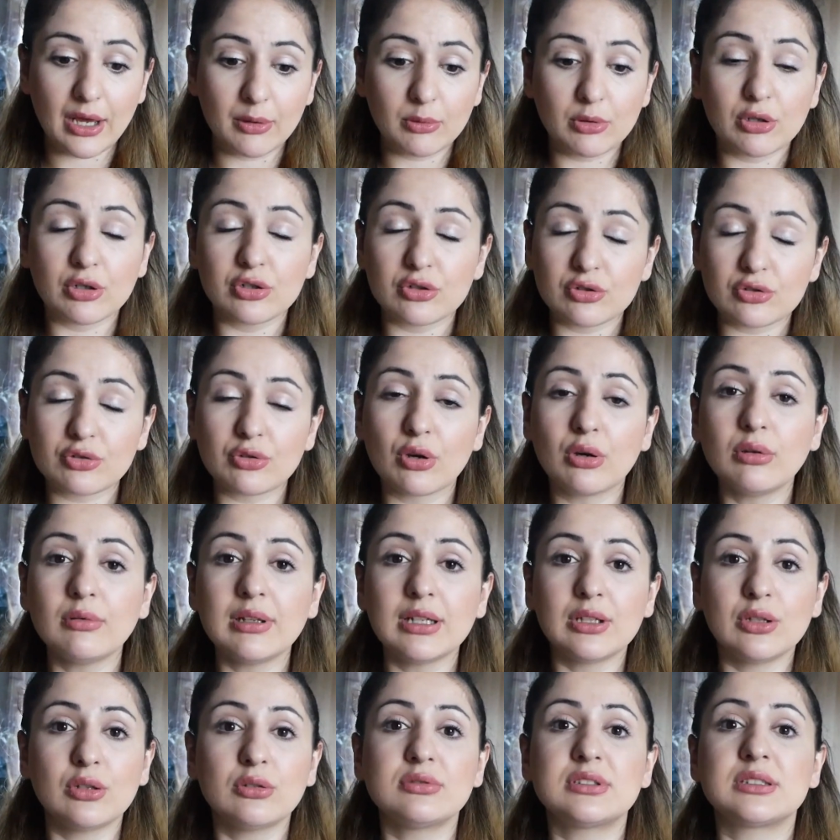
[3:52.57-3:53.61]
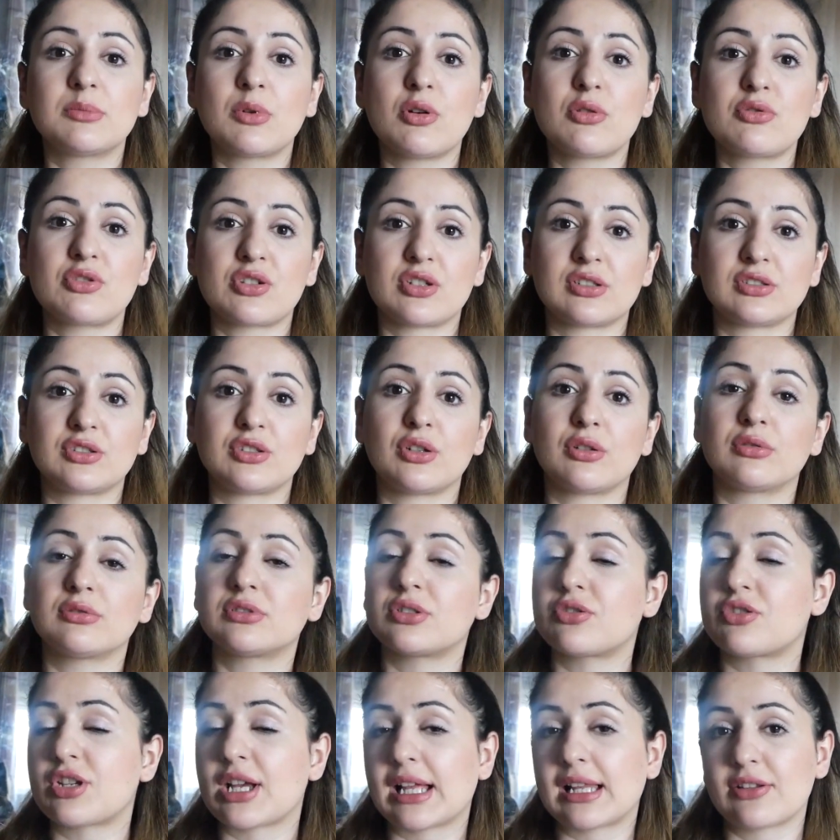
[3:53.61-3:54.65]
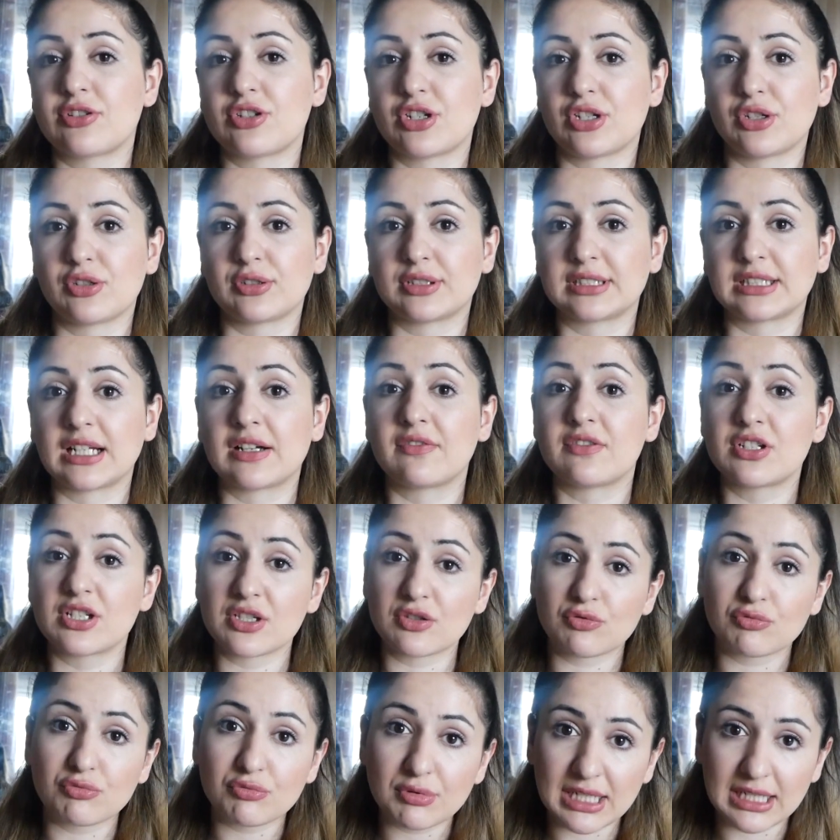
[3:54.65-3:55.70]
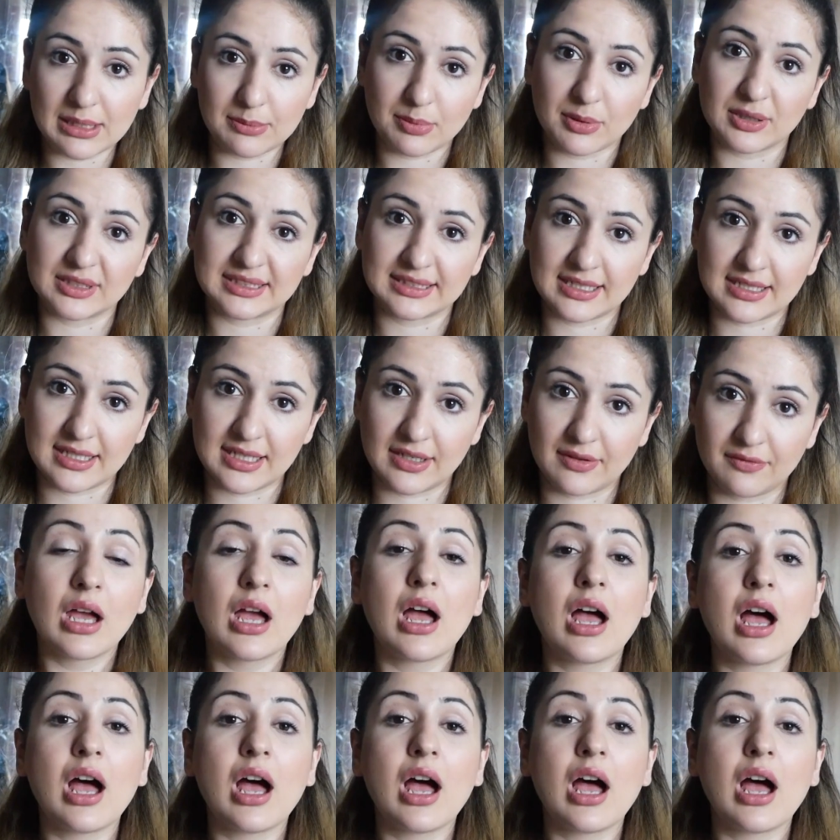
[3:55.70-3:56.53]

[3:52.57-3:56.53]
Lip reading: controlling those emotions, you're also challenging yourself, which is really positive.